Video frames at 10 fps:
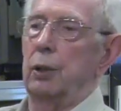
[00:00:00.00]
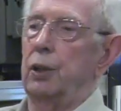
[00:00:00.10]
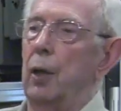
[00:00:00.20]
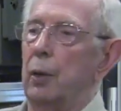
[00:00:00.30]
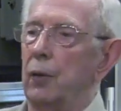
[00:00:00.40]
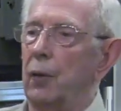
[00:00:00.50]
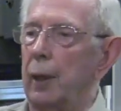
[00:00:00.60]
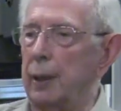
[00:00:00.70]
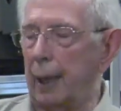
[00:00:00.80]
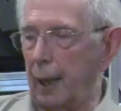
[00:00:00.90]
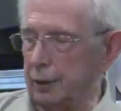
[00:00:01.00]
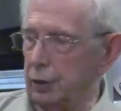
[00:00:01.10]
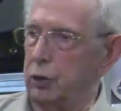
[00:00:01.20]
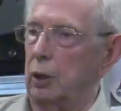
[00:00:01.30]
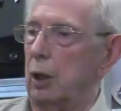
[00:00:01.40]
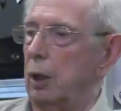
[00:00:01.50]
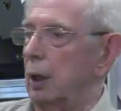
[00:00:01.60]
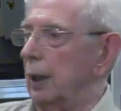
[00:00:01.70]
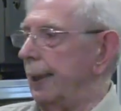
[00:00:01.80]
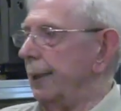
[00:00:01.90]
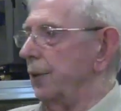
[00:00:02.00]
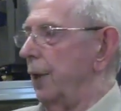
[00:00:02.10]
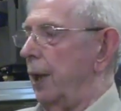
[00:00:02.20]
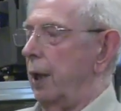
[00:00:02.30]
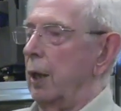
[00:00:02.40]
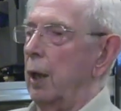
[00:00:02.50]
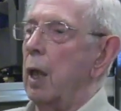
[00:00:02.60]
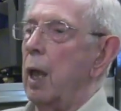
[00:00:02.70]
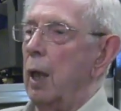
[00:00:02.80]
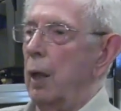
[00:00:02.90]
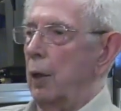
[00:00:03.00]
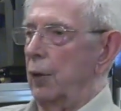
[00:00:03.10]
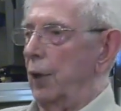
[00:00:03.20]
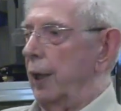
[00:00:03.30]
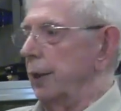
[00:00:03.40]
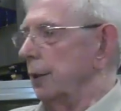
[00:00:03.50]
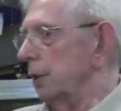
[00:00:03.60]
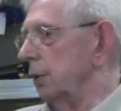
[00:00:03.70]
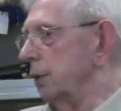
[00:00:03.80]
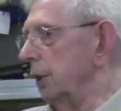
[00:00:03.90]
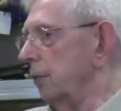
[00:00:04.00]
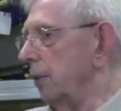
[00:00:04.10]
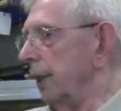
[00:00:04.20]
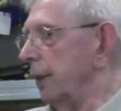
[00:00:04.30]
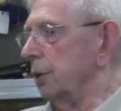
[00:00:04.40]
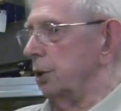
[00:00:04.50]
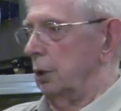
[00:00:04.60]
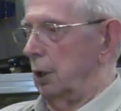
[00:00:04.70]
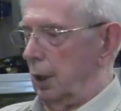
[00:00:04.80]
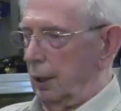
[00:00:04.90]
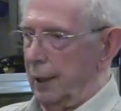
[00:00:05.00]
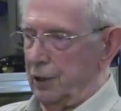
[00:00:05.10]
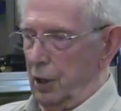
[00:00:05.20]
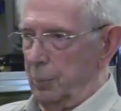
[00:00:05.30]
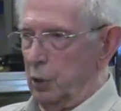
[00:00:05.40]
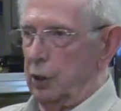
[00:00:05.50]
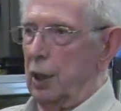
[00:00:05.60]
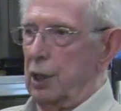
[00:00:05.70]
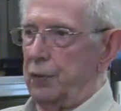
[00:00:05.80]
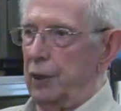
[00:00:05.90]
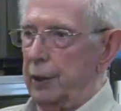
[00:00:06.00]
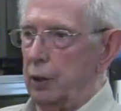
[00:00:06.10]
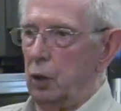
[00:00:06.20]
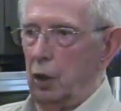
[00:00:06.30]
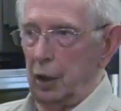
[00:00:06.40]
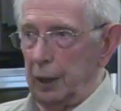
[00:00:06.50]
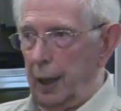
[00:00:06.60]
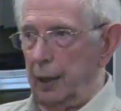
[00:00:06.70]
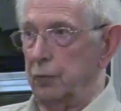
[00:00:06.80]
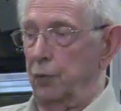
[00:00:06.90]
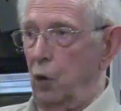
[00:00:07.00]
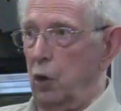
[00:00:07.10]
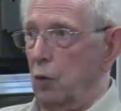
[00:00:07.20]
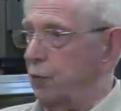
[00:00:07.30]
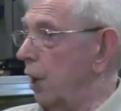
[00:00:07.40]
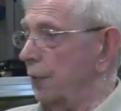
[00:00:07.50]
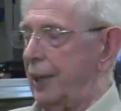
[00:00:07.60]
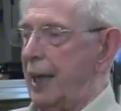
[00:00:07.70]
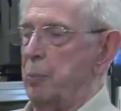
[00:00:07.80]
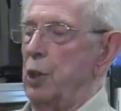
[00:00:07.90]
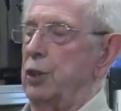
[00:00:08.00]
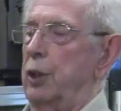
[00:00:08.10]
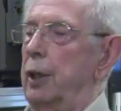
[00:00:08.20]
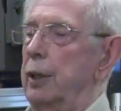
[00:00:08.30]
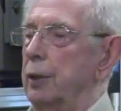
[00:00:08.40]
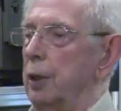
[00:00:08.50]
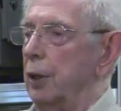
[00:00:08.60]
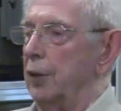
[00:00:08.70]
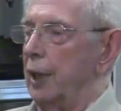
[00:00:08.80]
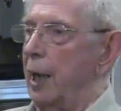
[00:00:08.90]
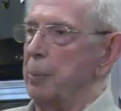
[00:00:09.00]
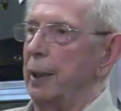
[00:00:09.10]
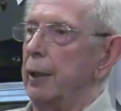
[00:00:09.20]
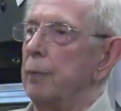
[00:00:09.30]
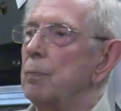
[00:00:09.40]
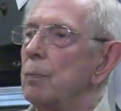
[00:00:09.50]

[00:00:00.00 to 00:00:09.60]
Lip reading: So they had a trial in there. They de-rigged an outside broadcast vehicle and had 4 or 5 cameras in the Abbey.